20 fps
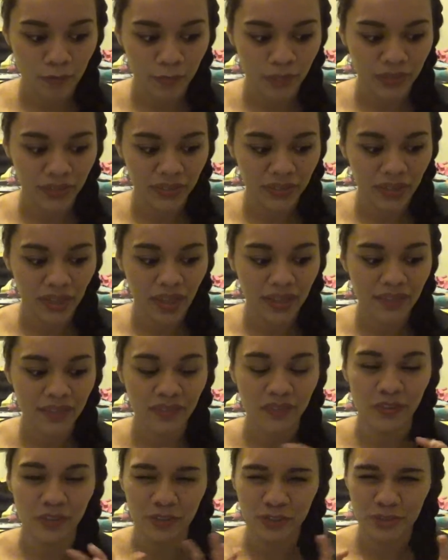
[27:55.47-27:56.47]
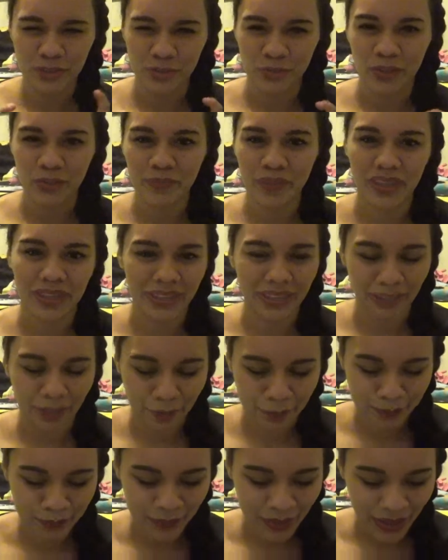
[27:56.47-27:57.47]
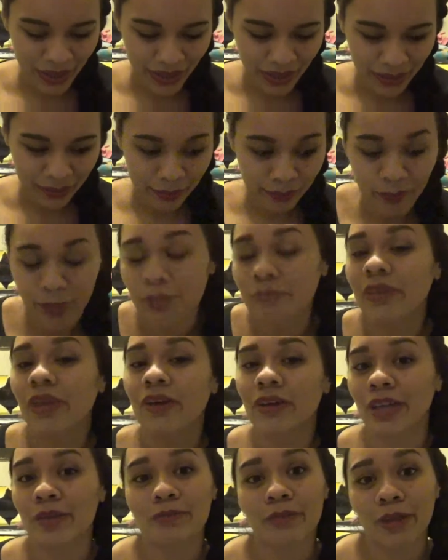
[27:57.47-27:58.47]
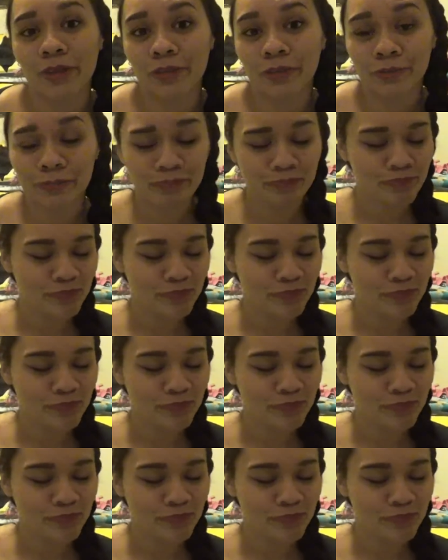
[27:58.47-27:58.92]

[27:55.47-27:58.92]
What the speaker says: but I still enjoy making them. Maybe I'll get better.